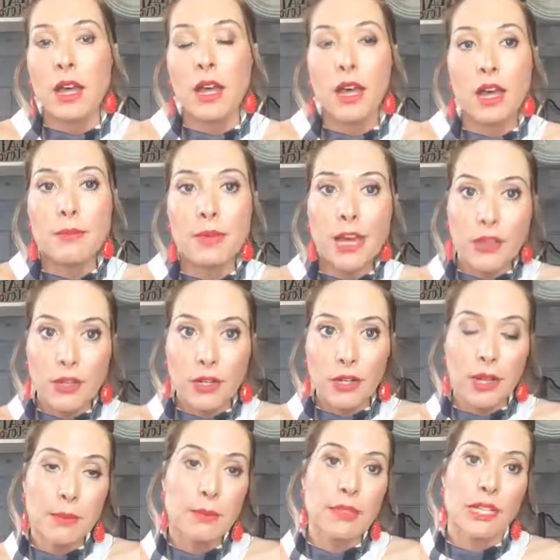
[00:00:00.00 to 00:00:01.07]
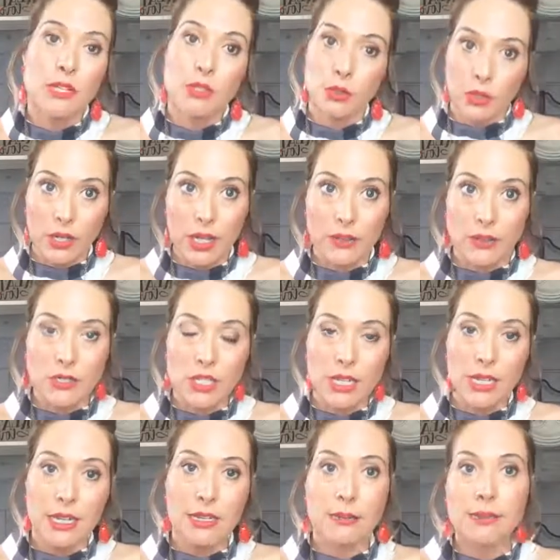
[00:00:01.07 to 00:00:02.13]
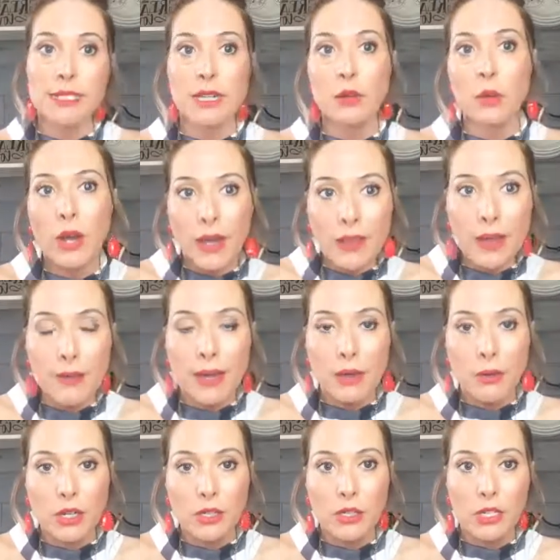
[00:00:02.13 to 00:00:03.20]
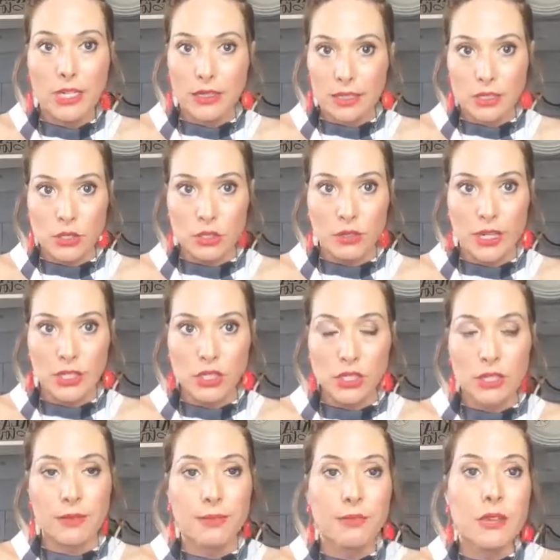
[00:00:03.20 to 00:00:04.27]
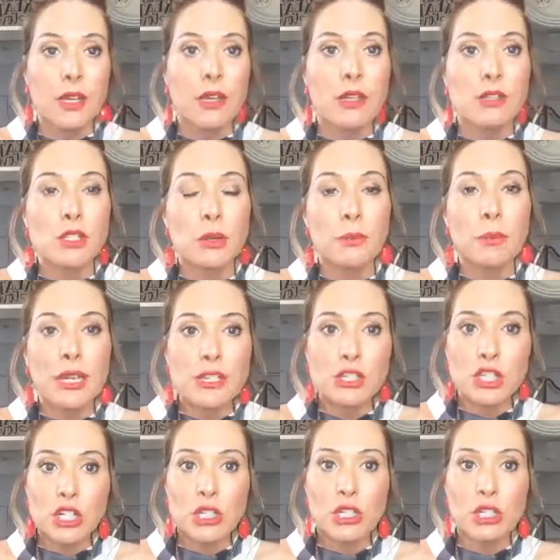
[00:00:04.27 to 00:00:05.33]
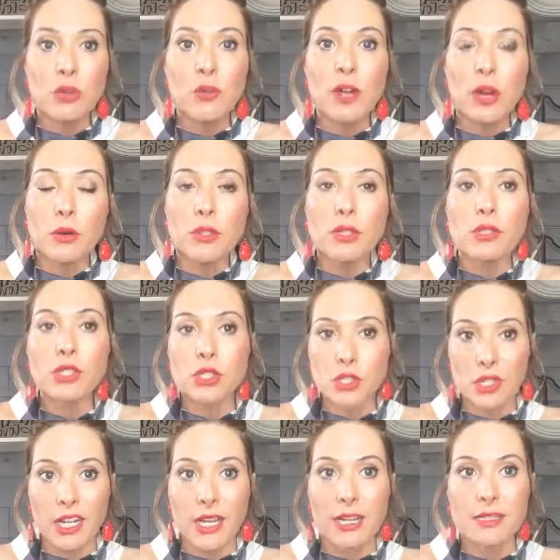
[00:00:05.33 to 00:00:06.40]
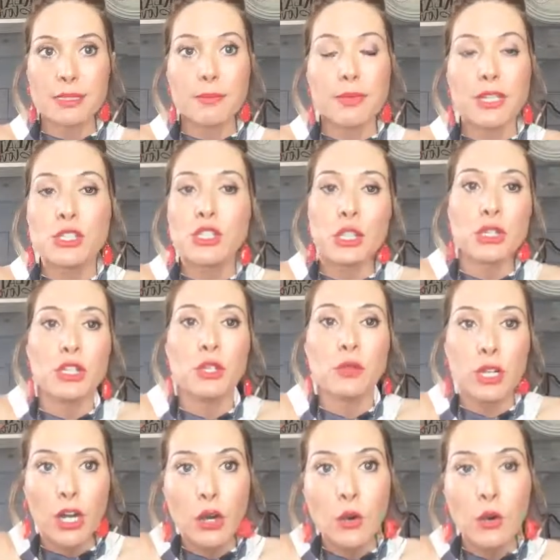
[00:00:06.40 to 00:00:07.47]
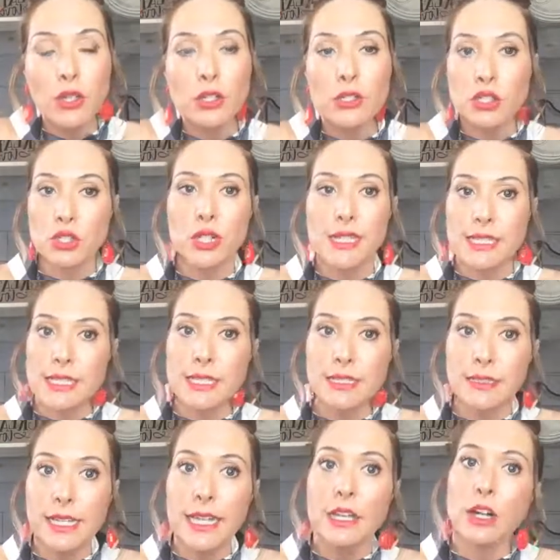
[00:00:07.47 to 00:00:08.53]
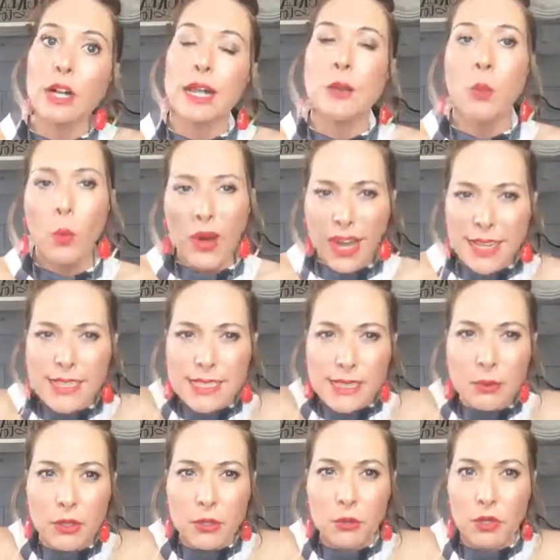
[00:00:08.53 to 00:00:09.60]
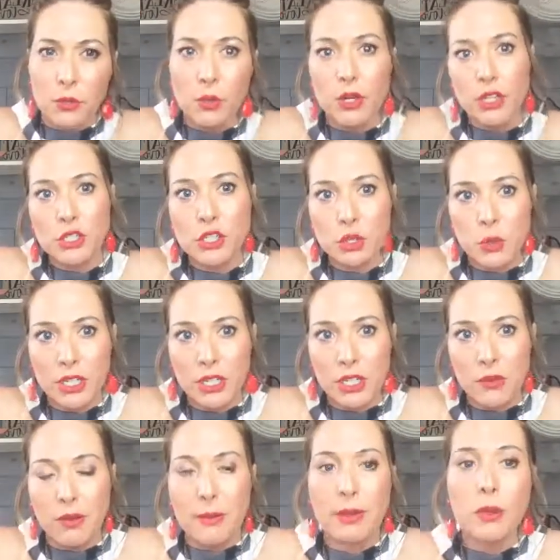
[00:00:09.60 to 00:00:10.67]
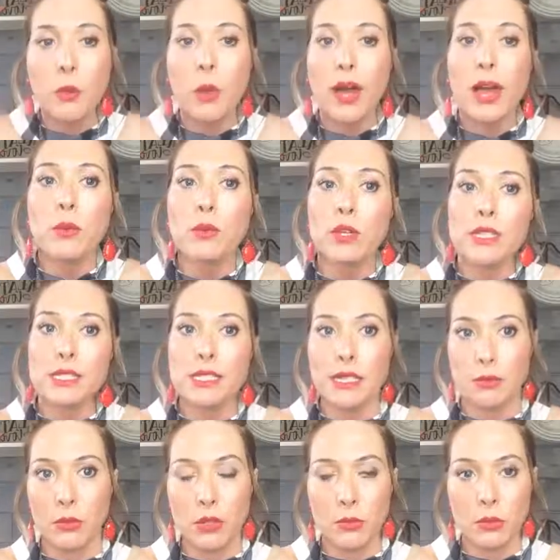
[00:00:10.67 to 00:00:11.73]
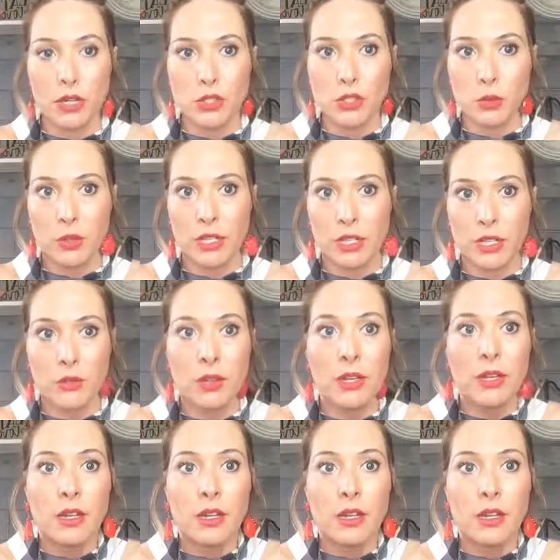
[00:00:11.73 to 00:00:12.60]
other companies or other teams, and why they might want to look in this direction. So be sure you know your strengths. Be sure you know your strengths as a leader and why someone would want to join you. I mean, why would someone want to join you?